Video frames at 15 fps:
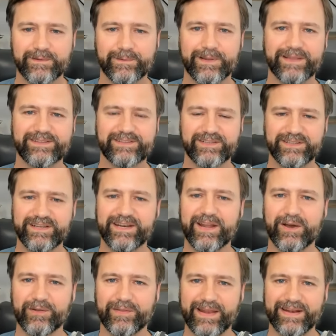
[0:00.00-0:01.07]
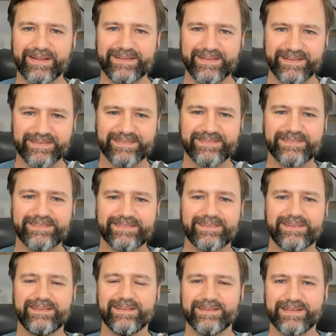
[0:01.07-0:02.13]
Well, it's good to know that it
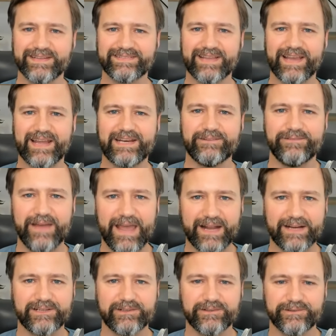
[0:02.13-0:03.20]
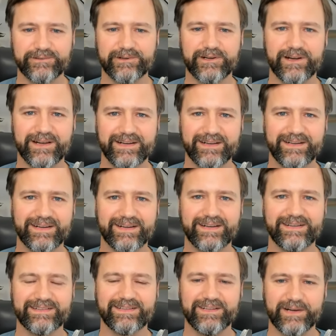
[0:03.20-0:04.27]
is a deciding factor for
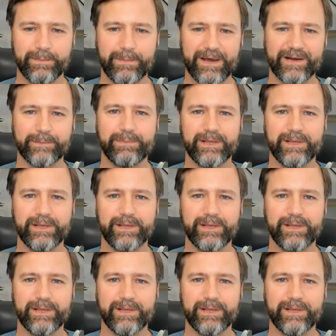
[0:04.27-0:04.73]
a, a good amount of